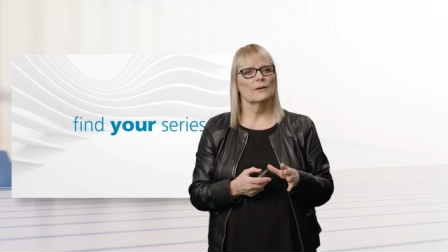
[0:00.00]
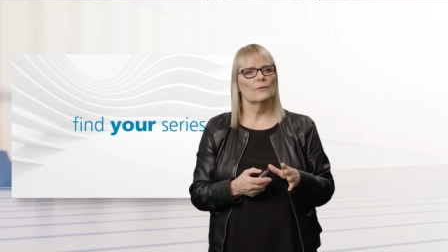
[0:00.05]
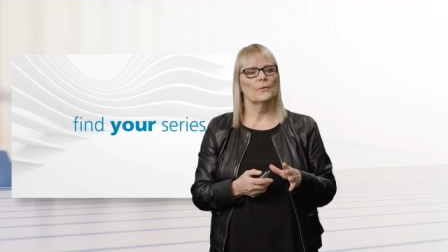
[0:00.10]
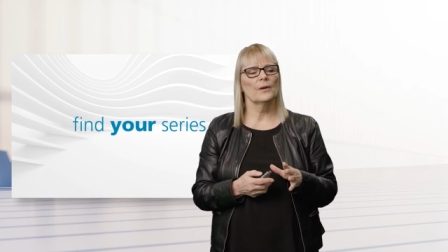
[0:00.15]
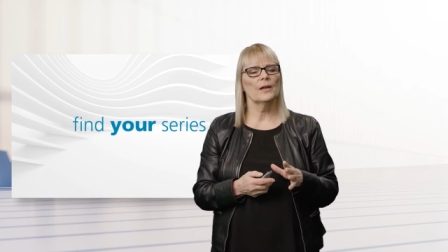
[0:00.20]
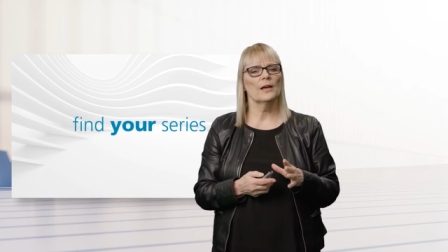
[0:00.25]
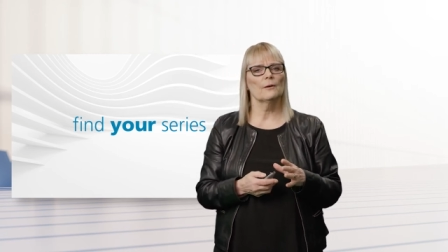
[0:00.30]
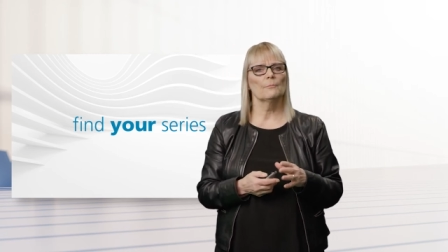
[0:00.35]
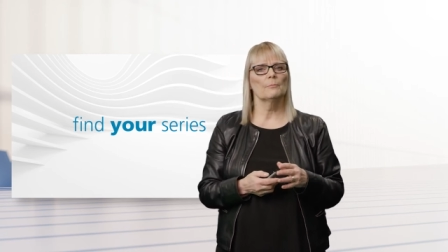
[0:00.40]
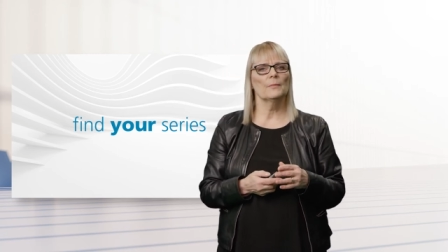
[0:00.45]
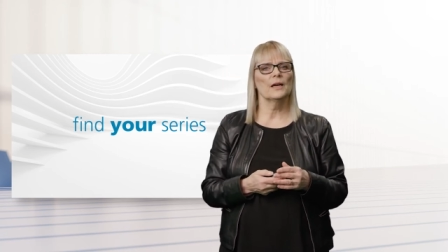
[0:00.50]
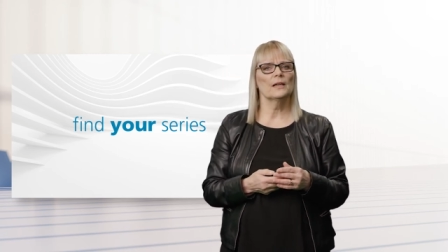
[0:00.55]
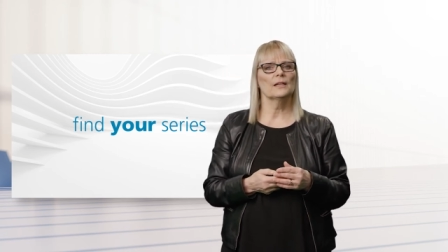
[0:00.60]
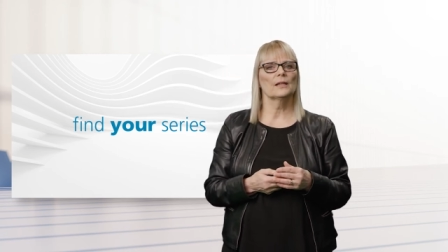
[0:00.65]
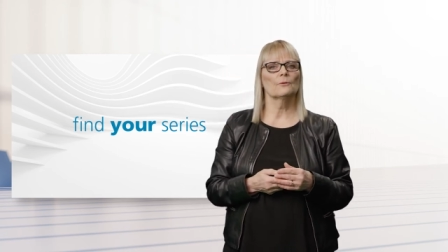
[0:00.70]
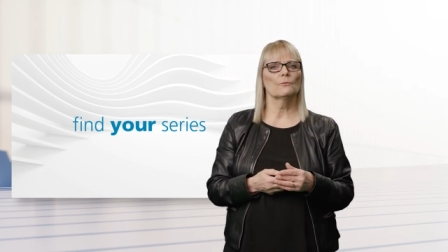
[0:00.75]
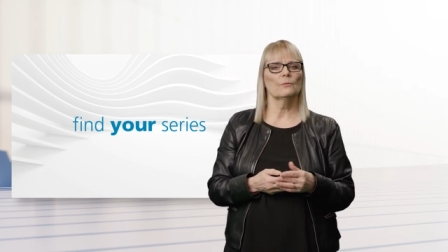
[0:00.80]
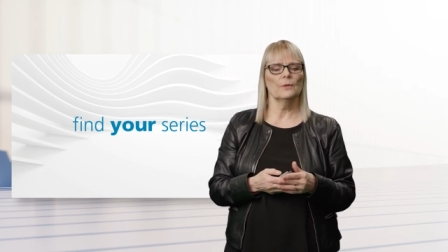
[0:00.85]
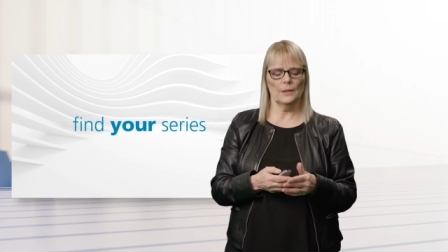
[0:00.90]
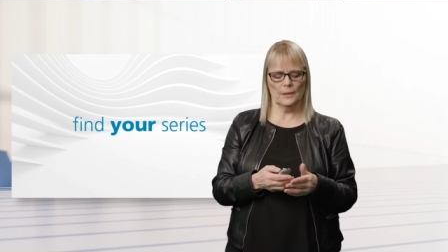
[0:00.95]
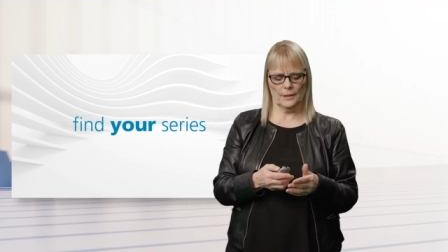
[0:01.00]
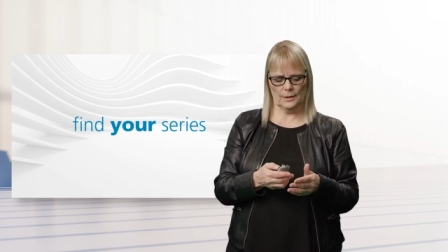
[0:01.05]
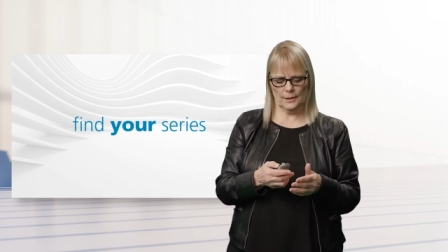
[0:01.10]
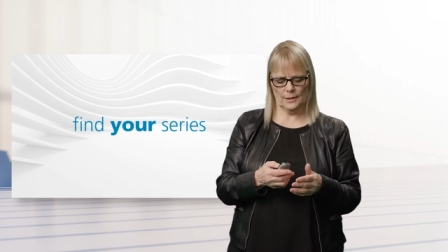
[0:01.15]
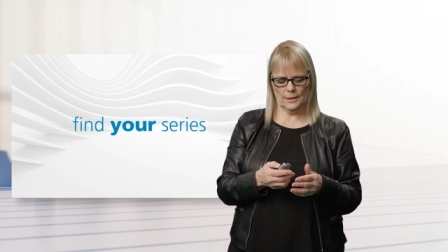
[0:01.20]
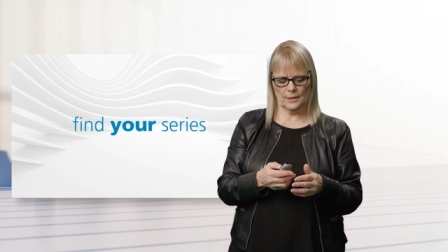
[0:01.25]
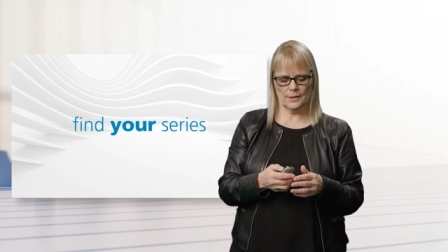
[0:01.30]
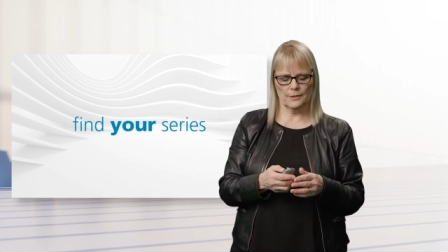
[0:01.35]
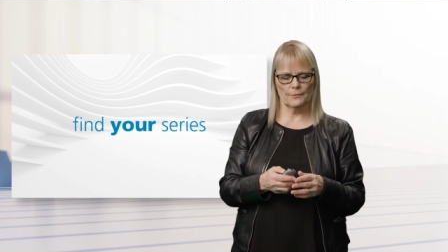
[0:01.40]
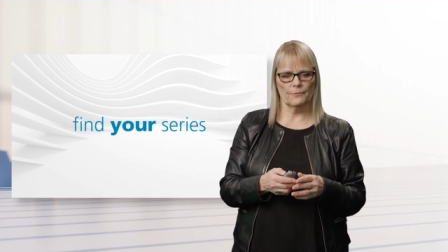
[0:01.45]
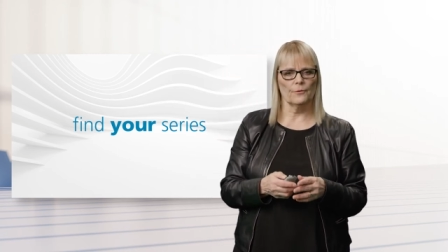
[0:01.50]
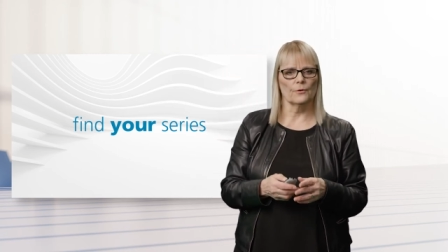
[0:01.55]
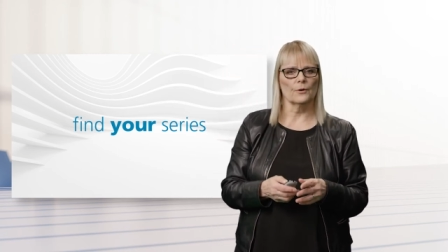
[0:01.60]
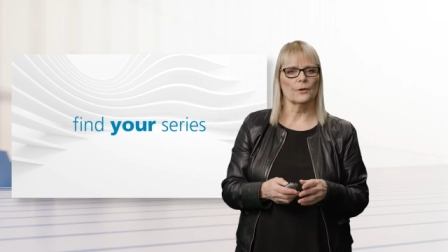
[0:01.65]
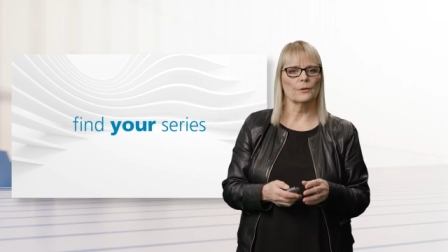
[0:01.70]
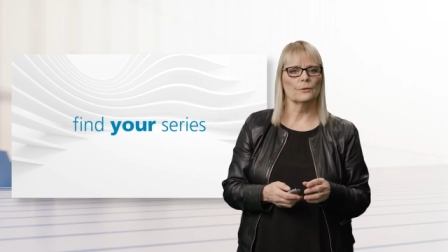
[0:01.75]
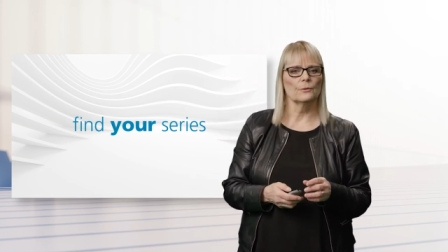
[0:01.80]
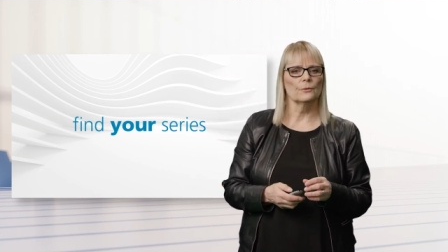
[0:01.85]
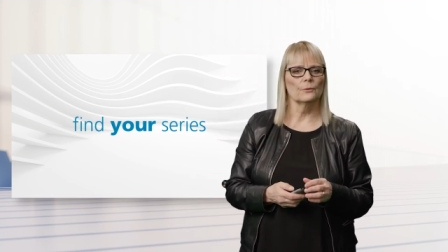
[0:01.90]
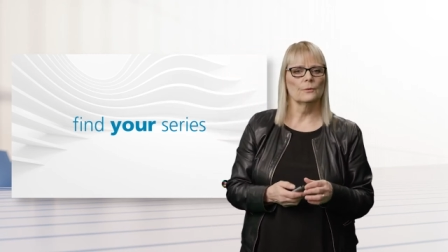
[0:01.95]
We have made it really easy for
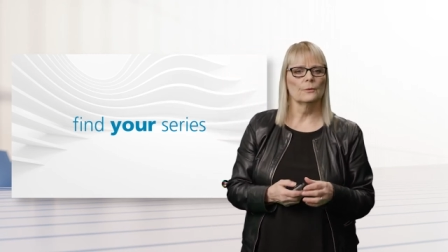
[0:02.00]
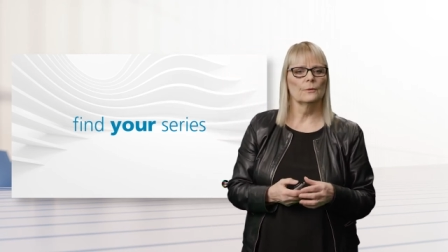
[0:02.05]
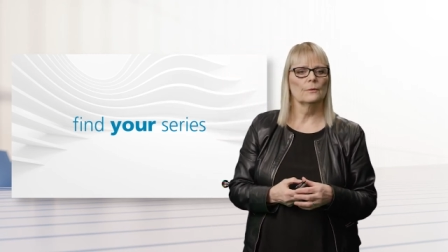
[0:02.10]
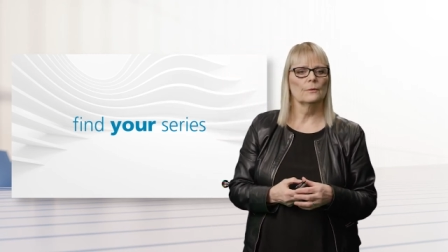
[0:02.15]
you.